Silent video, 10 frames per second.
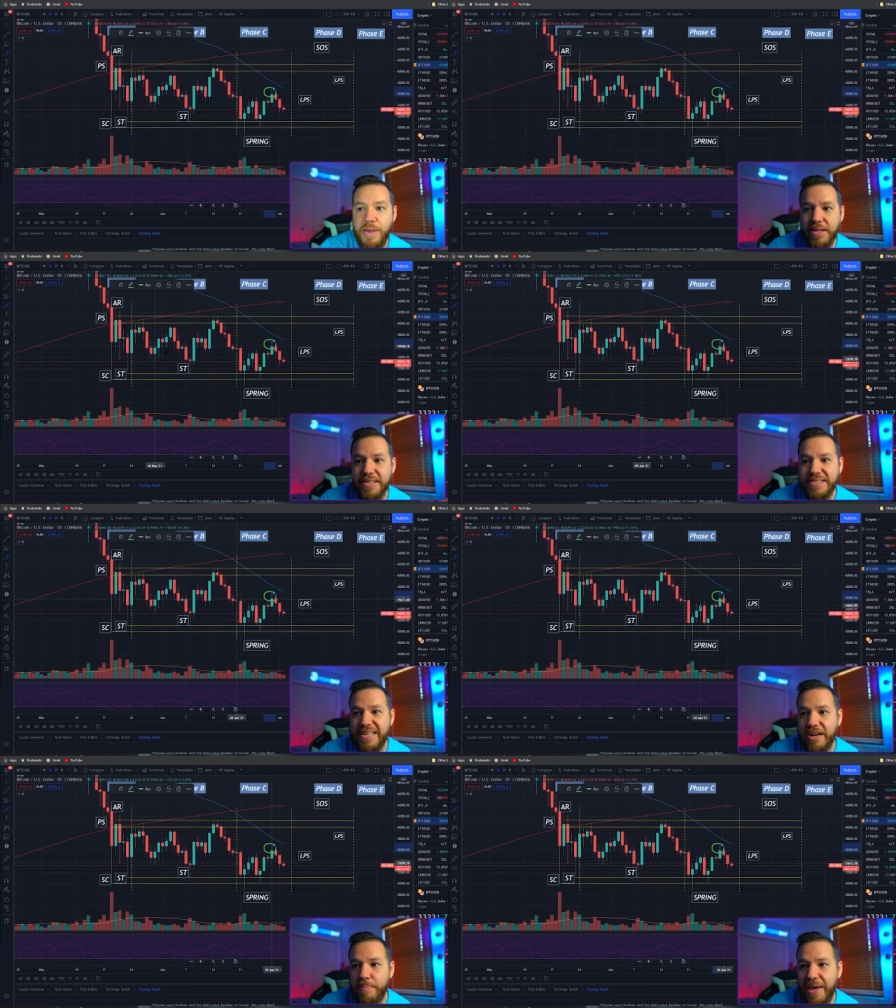to
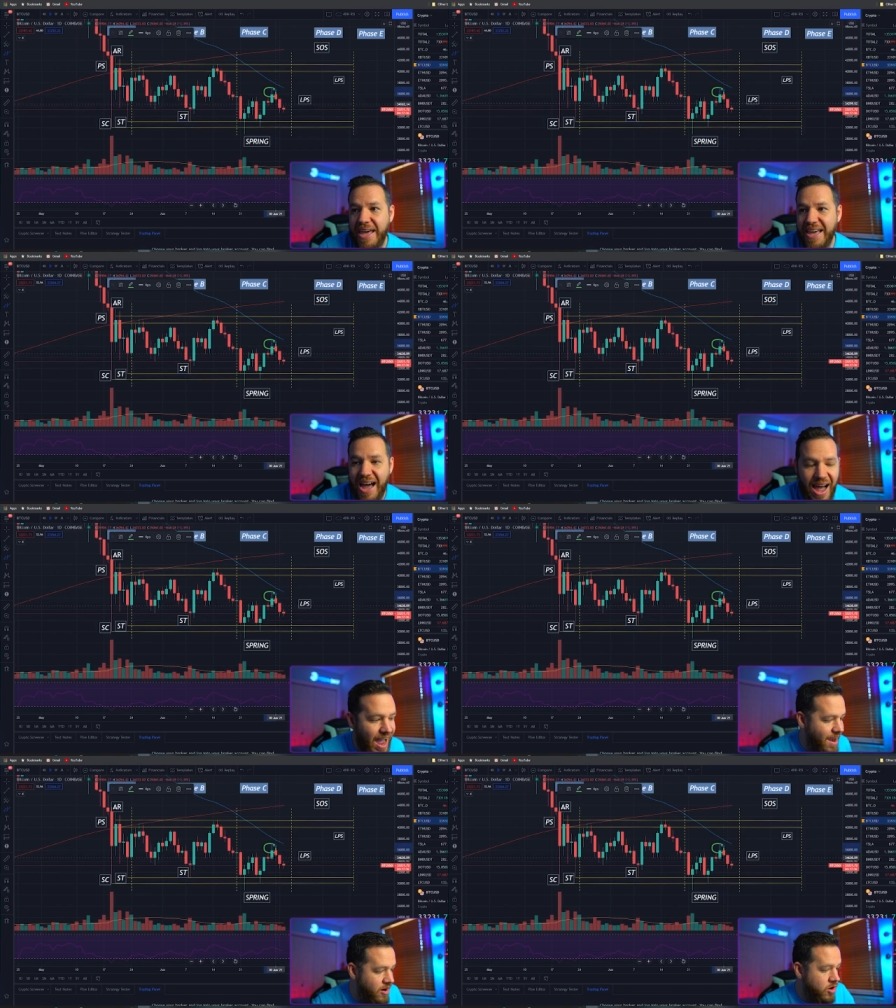set up a
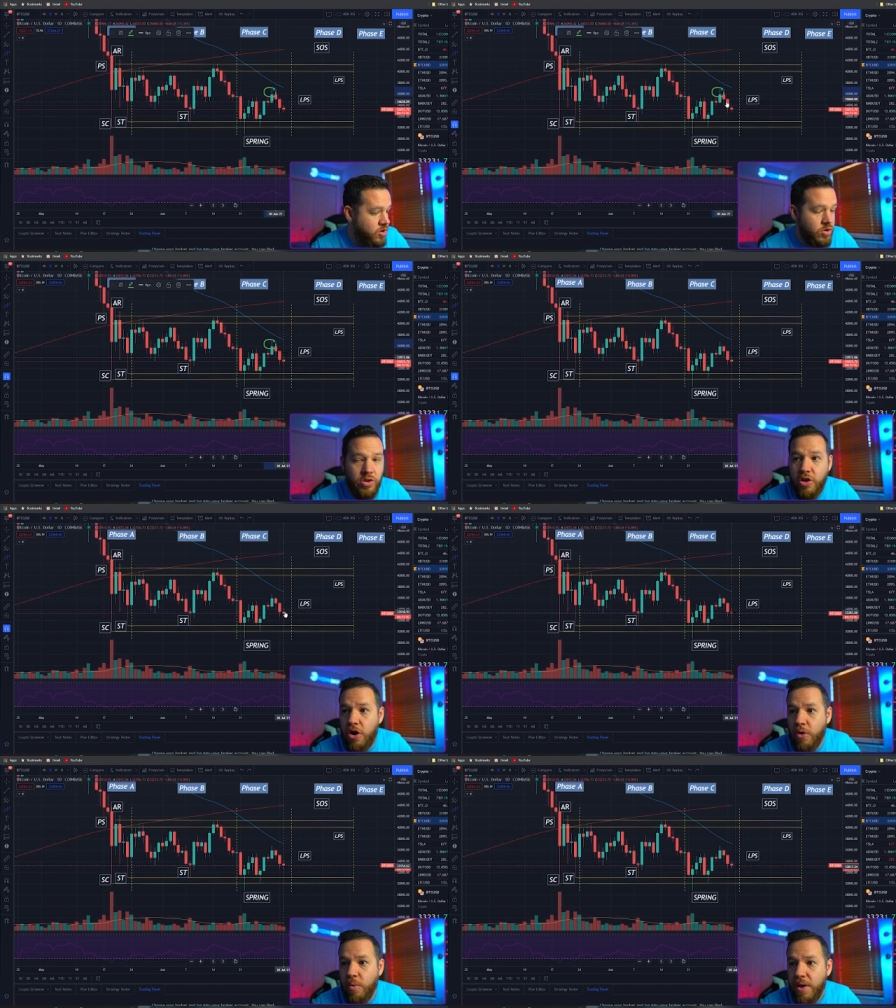higher
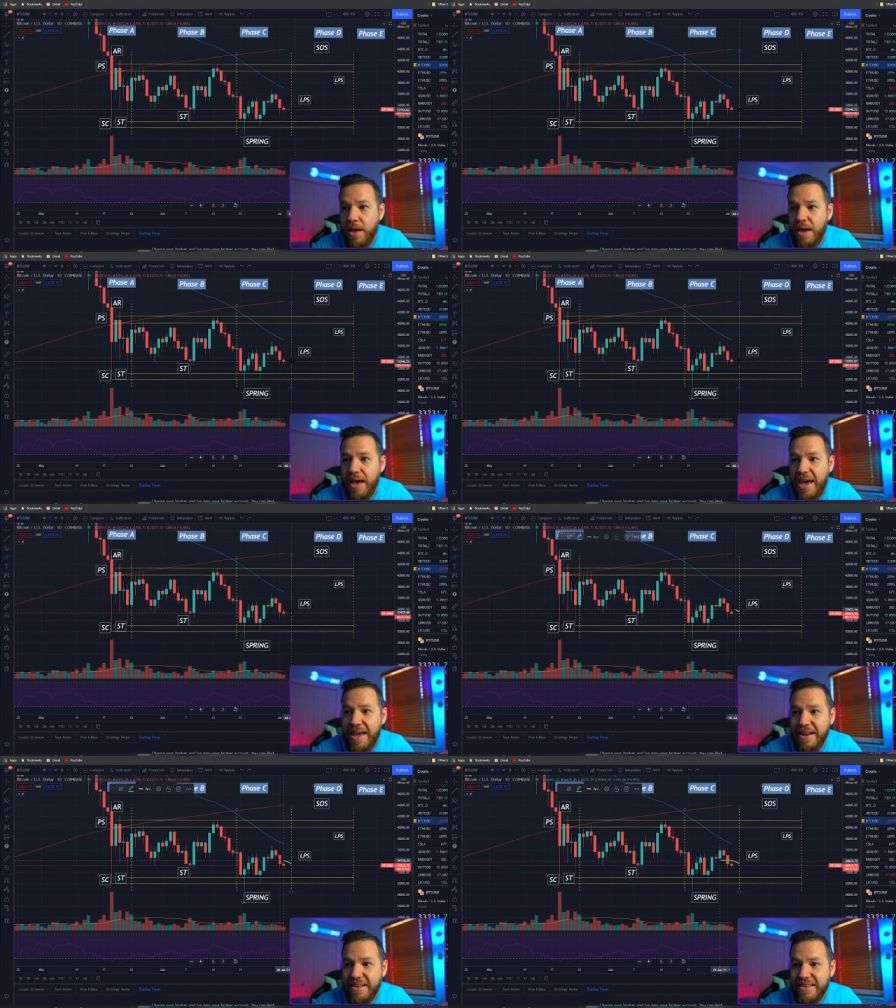low.
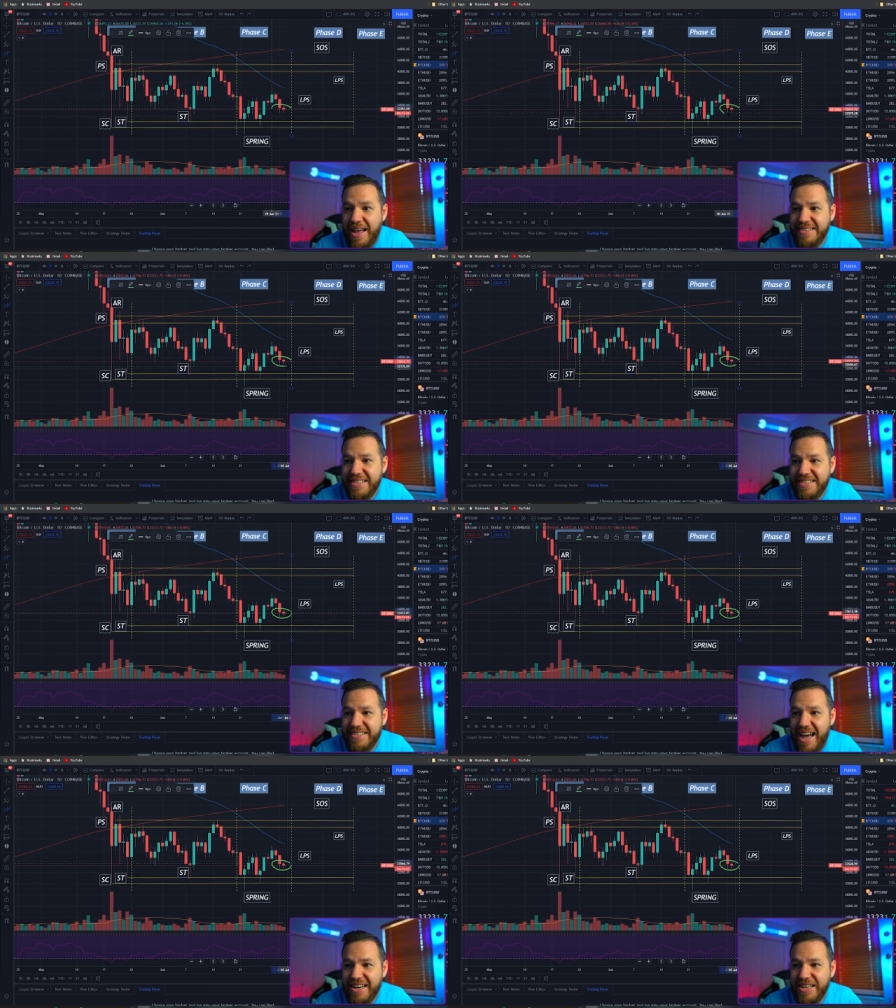And that's
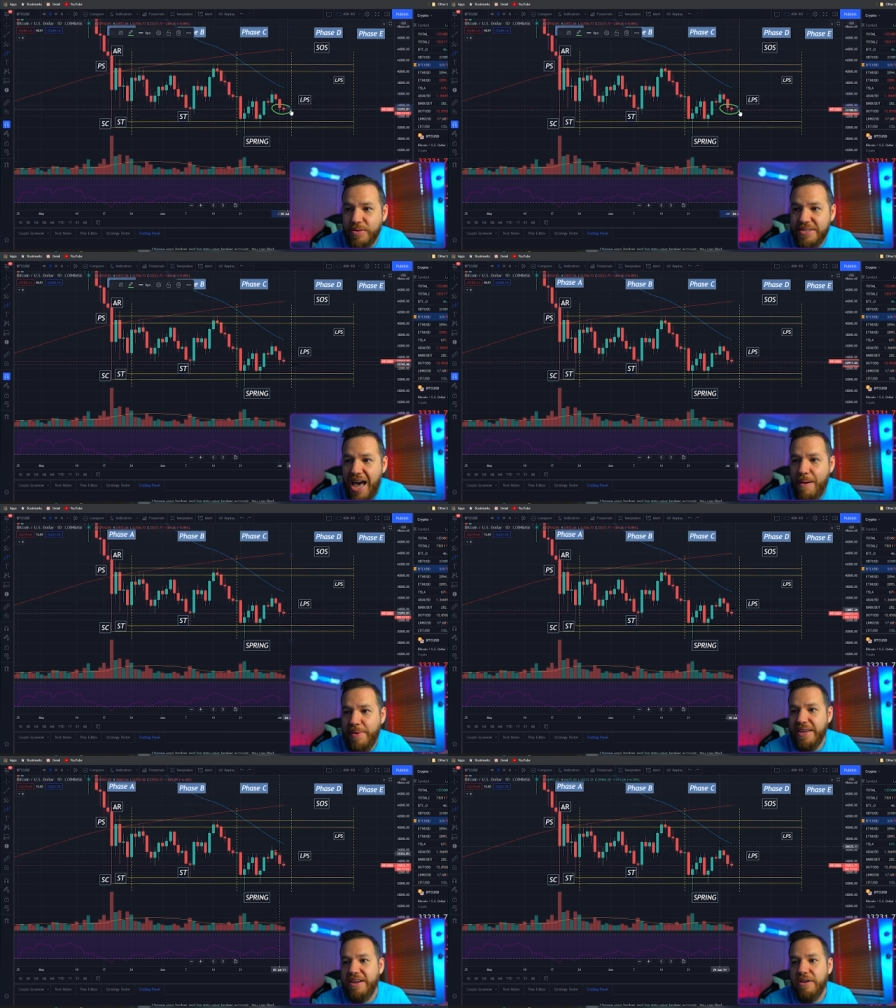exactly what's
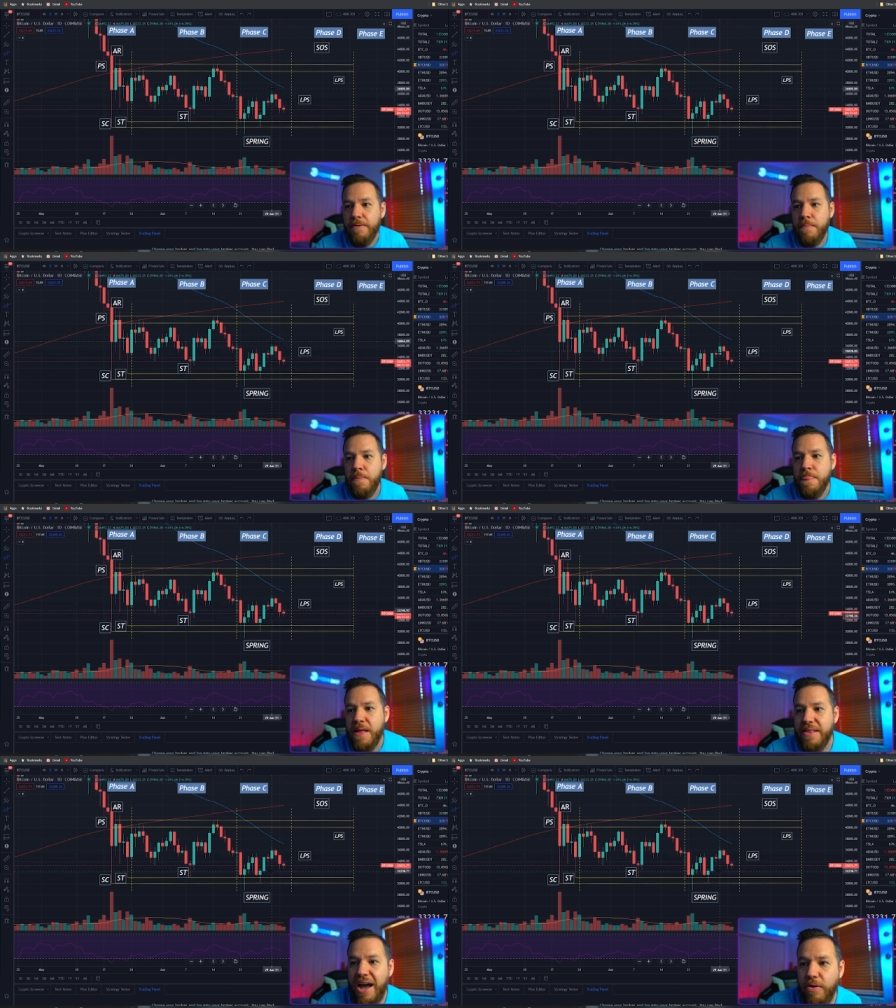happening here.
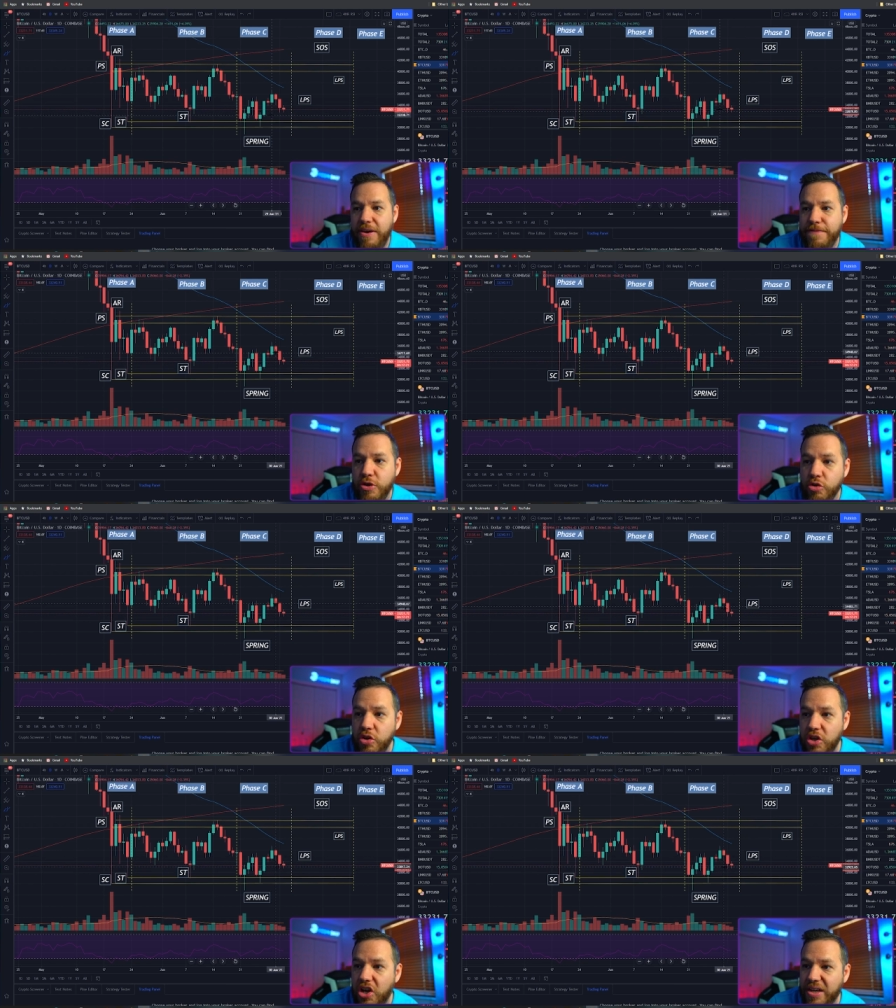Now, if you
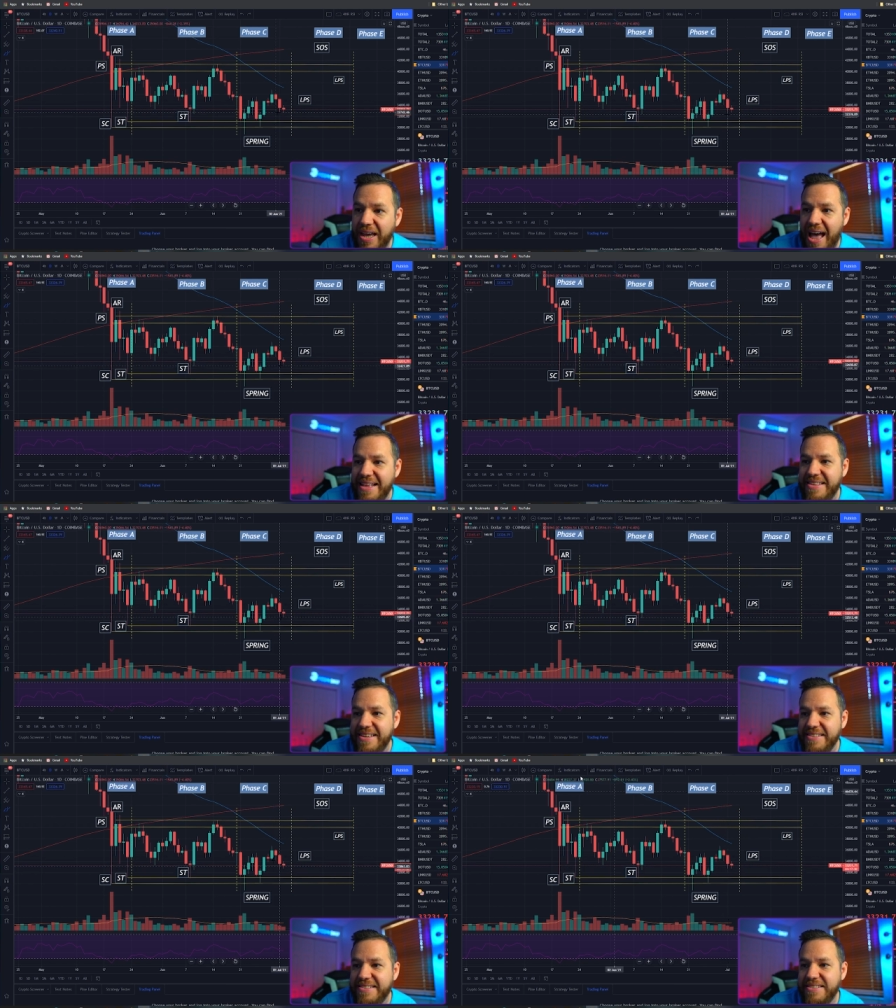look at
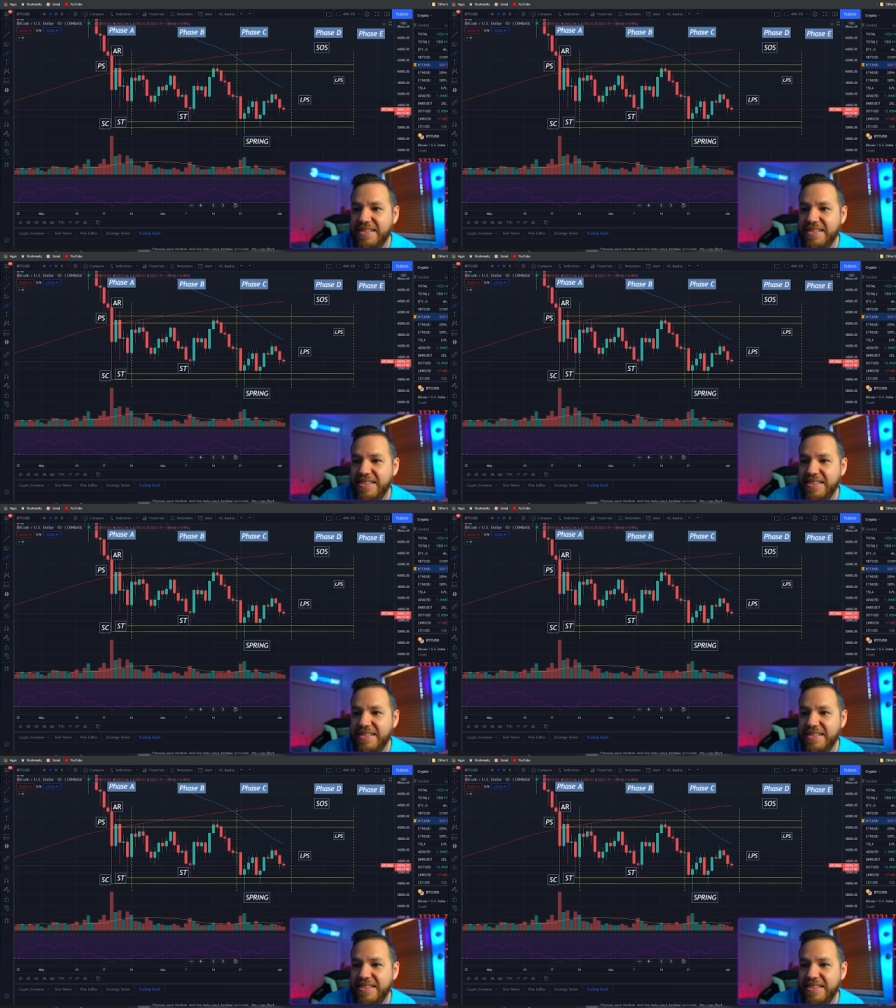this,